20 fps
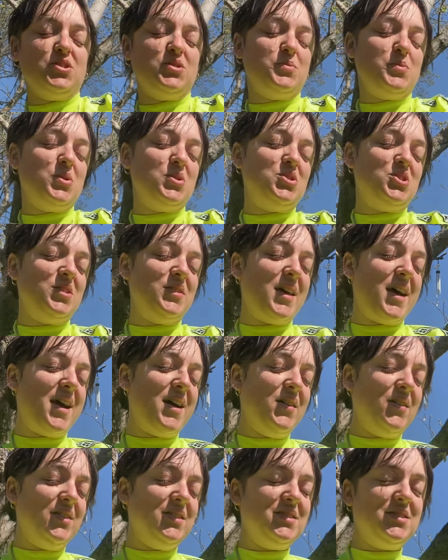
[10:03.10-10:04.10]
pushing that
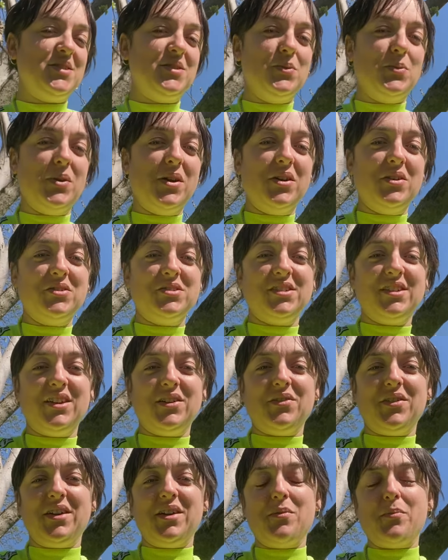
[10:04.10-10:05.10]
out into the world and
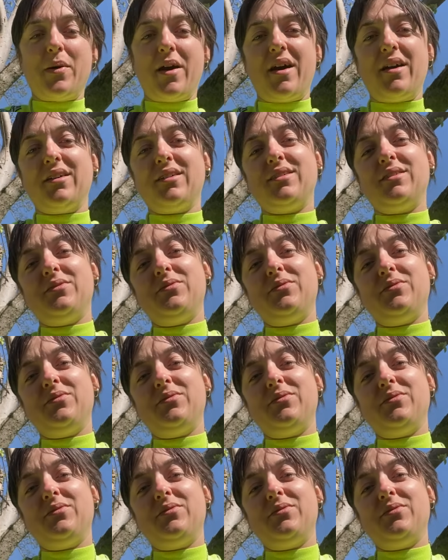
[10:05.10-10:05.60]
giving it back.